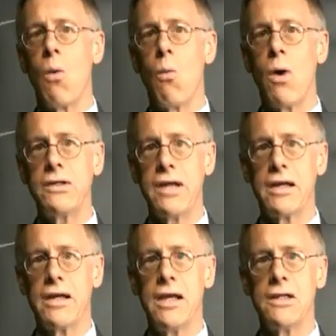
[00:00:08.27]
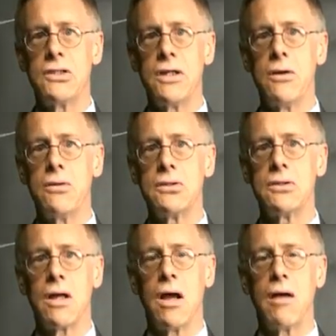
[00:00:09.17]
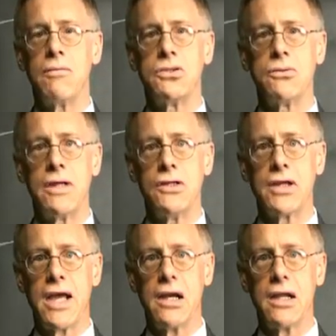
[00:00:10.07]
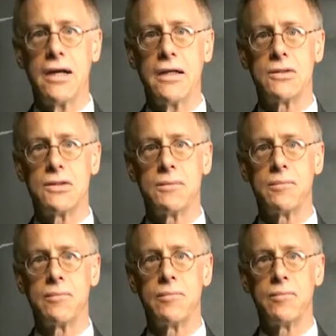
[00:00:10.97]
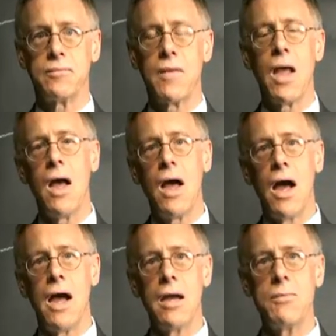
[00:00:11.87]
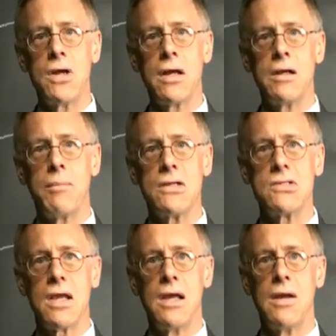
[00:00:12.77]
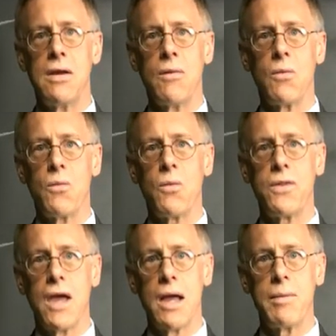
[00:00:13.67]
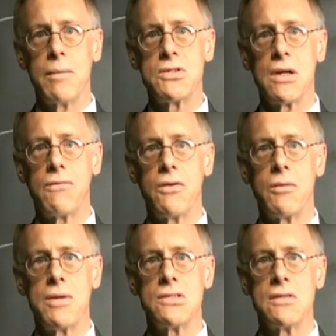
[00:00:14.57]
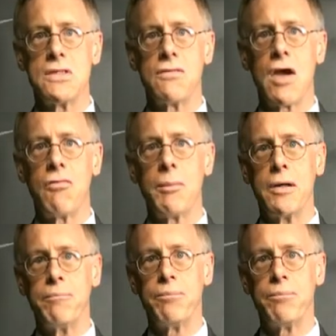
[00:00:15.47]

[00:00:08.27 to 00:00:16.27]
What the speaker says: One technique is the use of strategic analytics. Hi, I'm John Kaminsky with the IBM Center for the Business of Government.